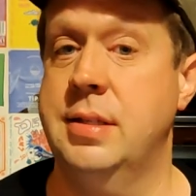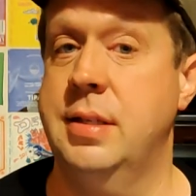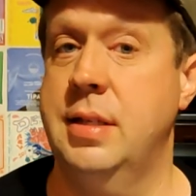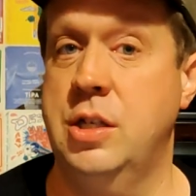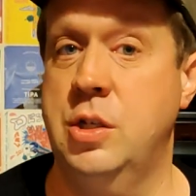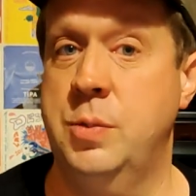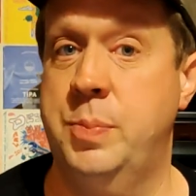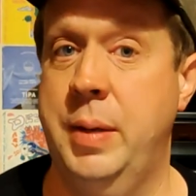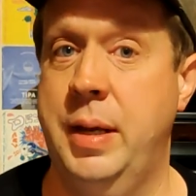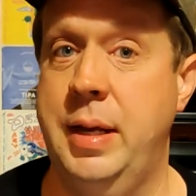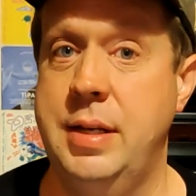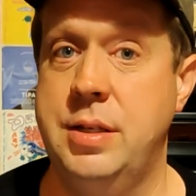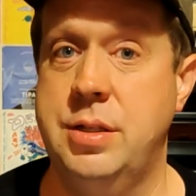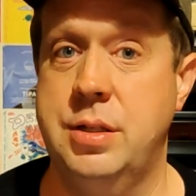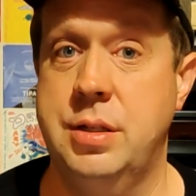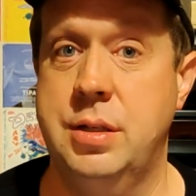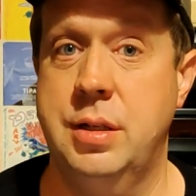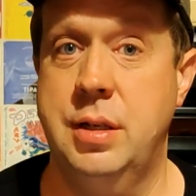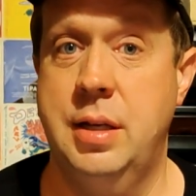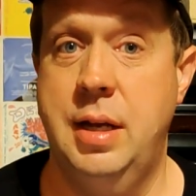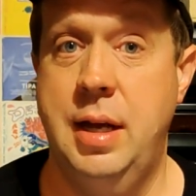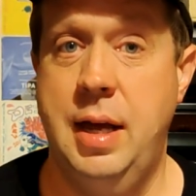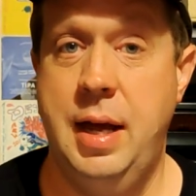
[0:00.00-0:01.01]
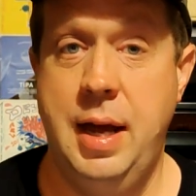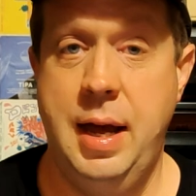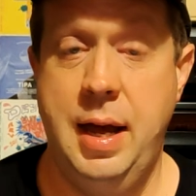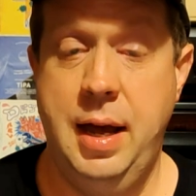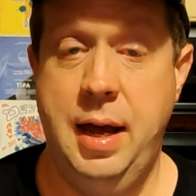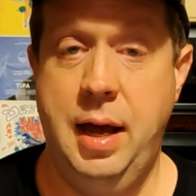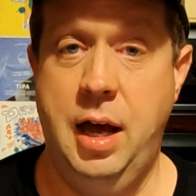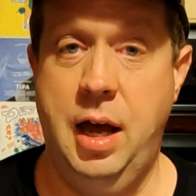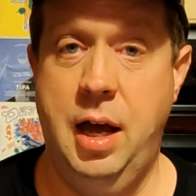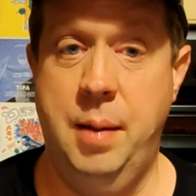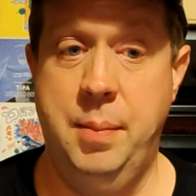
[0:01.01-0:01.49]
these beers
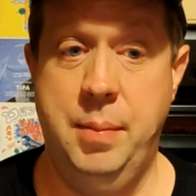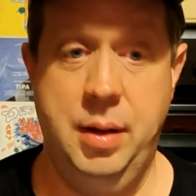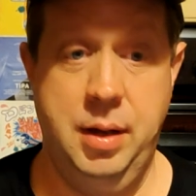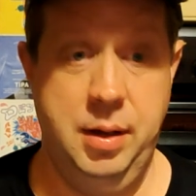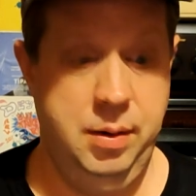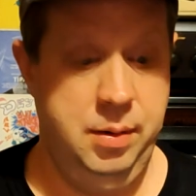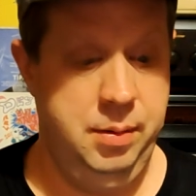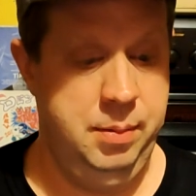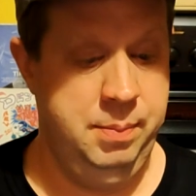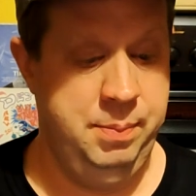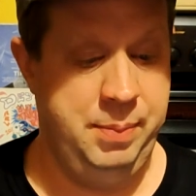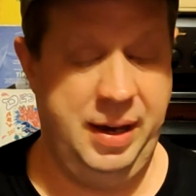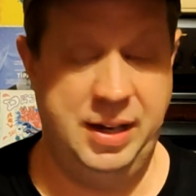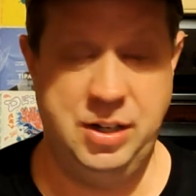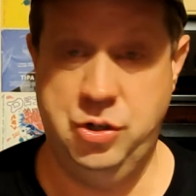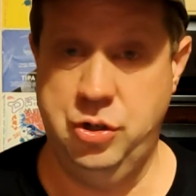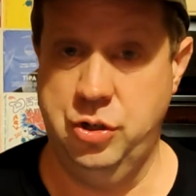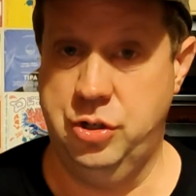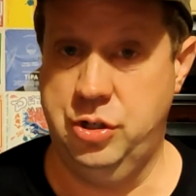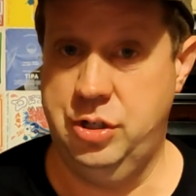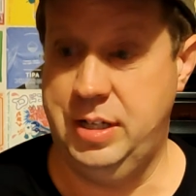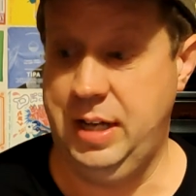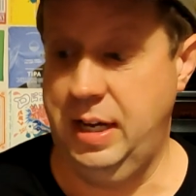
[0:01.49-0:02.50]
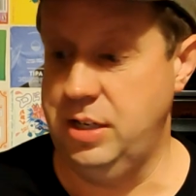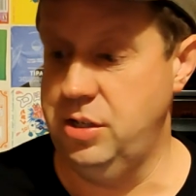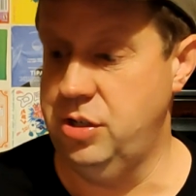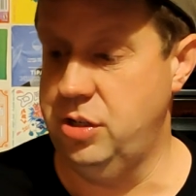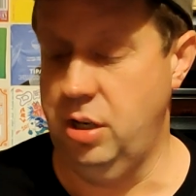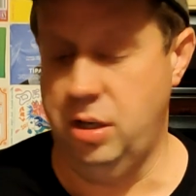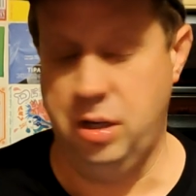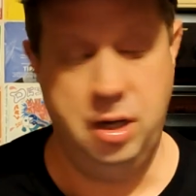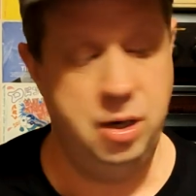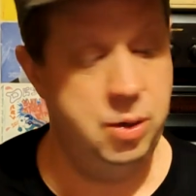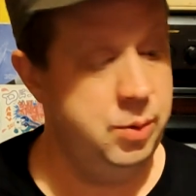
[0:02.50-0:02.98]
by just taste
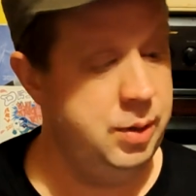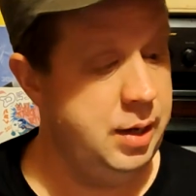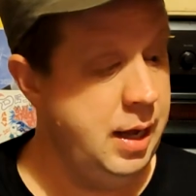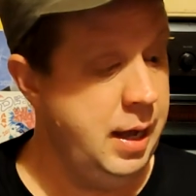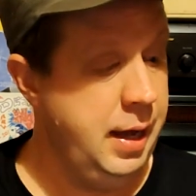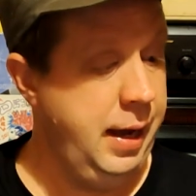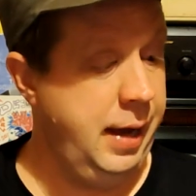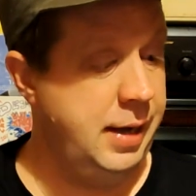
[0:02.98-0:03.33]
alone.